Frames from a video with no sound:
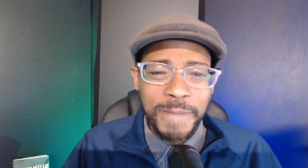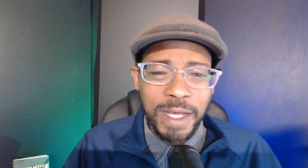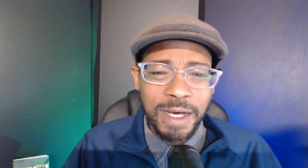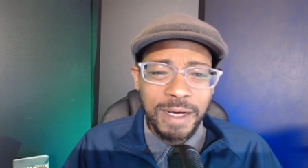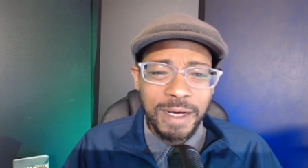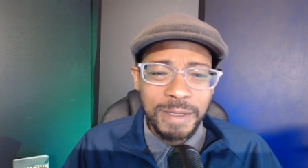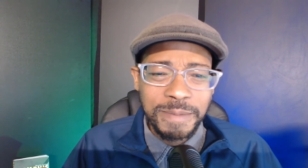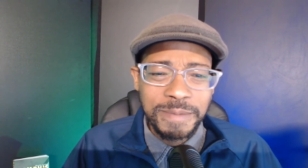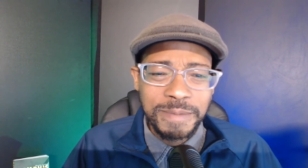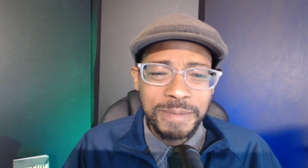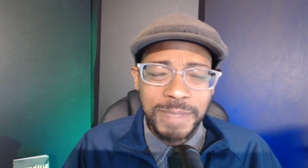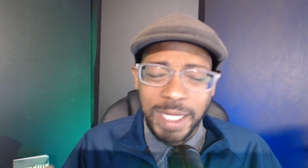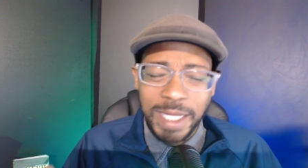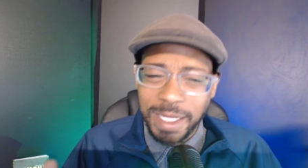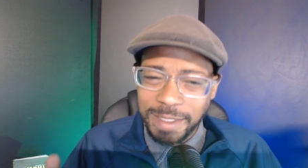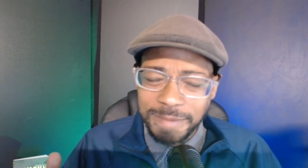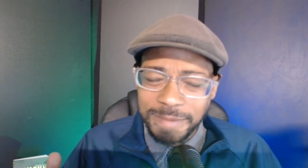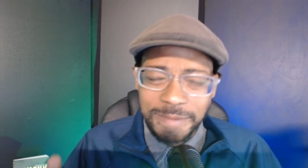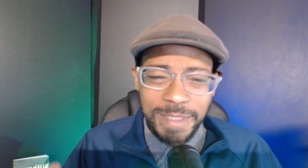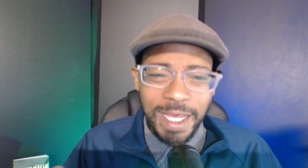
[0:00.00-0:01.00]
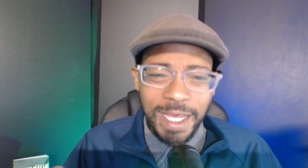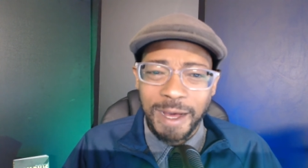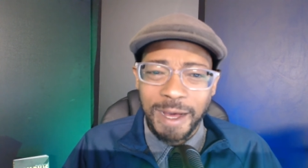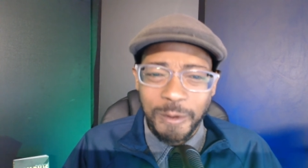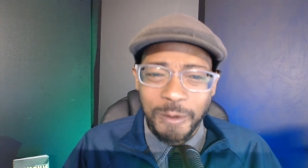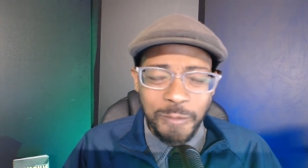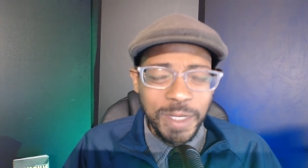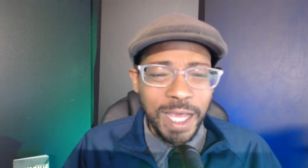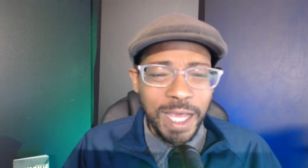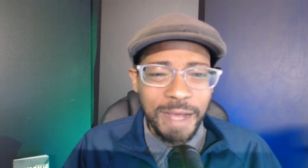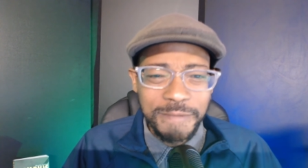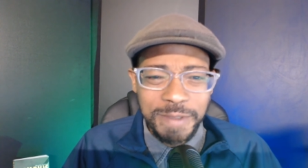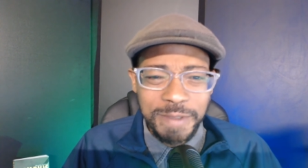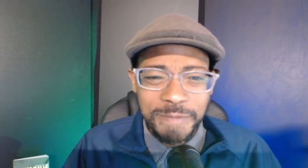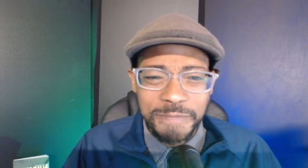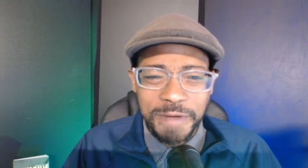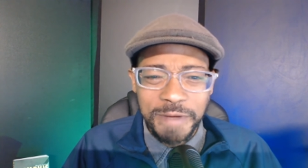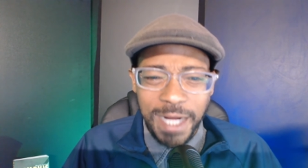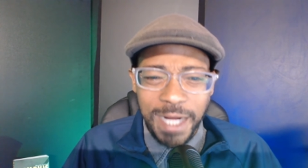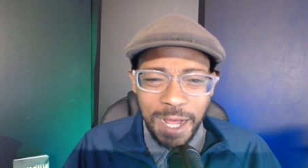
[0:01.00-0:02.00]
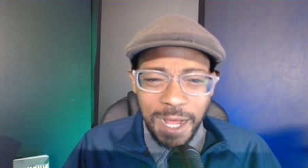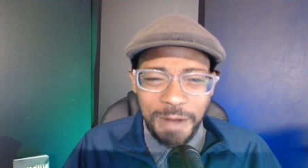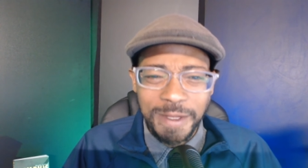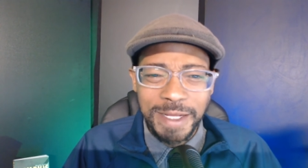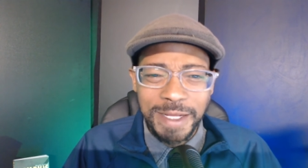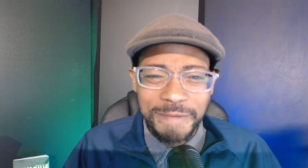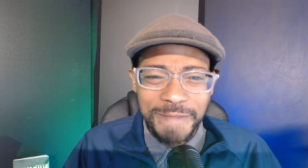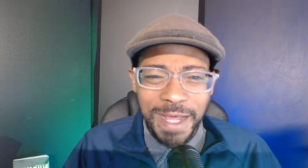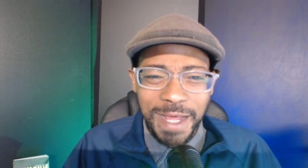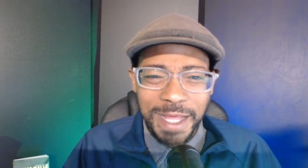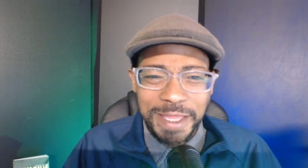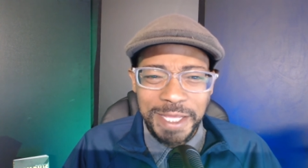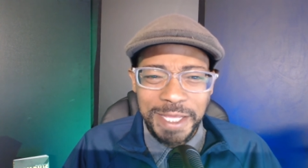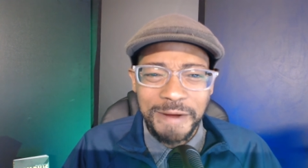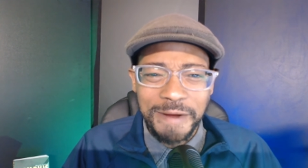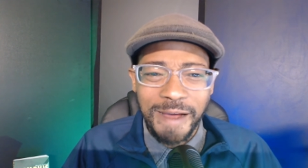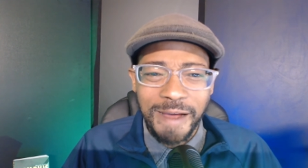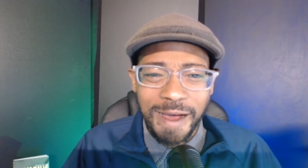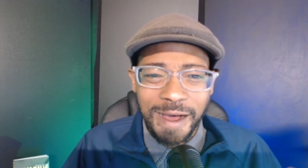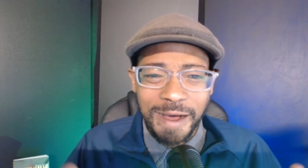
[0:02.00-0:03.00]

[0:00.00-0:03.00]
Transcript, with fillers: Um, and yeah, we have some fun. I'll leave that there.